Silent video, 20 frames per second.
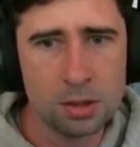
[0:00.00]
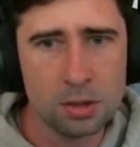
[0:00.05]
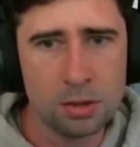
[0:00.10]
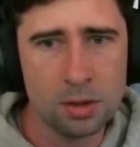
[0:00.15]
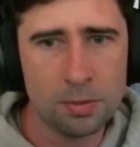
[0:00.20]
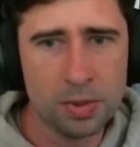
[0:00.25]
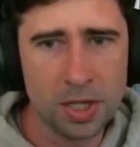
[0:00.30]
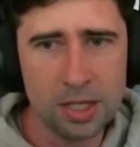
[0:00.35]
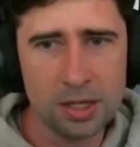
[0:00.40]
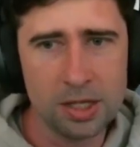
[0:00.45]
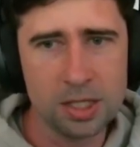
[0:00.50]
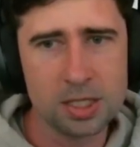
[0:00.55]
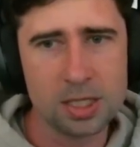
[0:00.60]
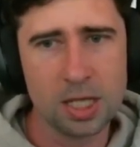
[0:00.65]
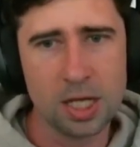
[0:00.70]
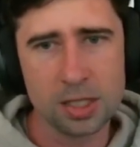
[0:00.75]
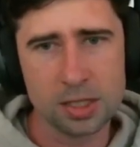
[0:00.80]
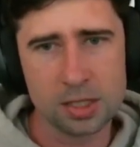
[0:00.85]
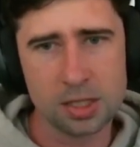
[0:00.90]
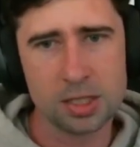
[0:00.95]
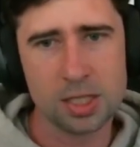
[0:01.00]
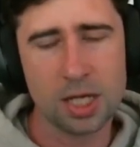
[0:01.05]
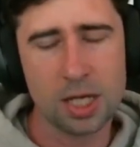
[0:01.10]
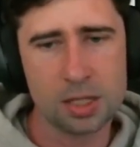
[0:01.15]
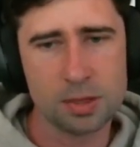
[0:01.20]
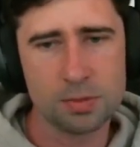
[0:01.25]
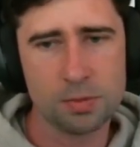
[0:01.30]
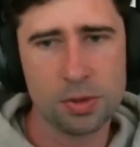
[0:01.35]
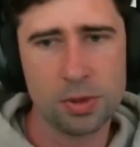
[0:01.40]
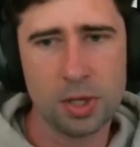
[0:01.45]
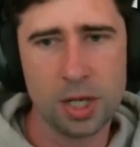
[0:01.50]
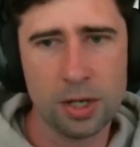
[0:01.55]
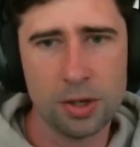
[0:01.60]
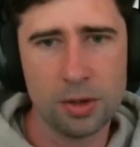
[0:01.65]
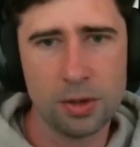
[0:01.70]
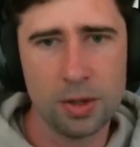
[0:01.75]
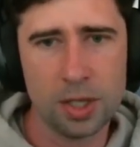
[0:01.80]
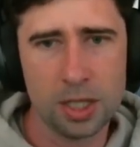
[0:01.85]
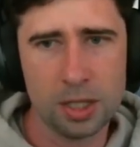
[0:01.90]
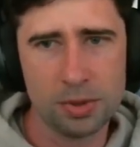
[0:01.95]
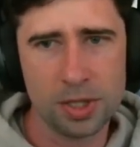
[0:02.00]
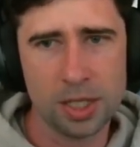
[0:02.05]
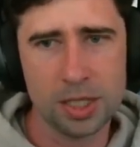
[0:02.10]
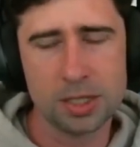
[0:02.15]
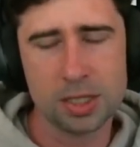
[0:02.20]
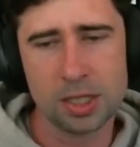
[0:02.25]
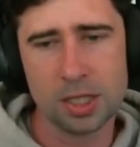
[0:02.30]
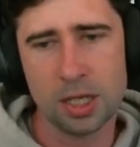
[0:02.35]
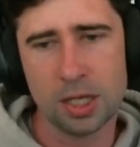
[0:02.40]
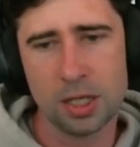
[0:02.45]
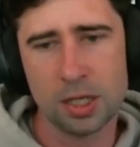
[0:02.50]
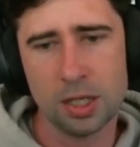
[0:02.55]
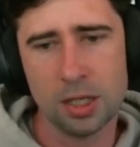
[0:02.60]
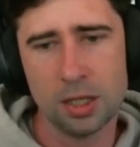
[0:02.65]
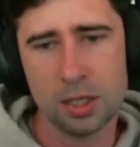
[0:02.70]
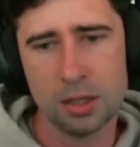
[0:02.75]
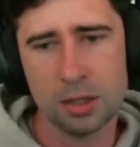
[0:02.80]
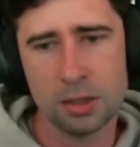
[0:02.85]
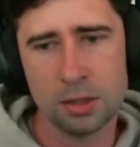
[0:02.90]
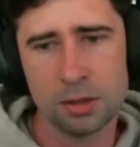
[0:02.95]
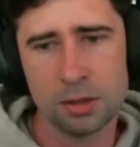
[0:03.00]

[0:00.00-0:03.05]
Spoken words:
We play this last because he has Prio and he plays a card here.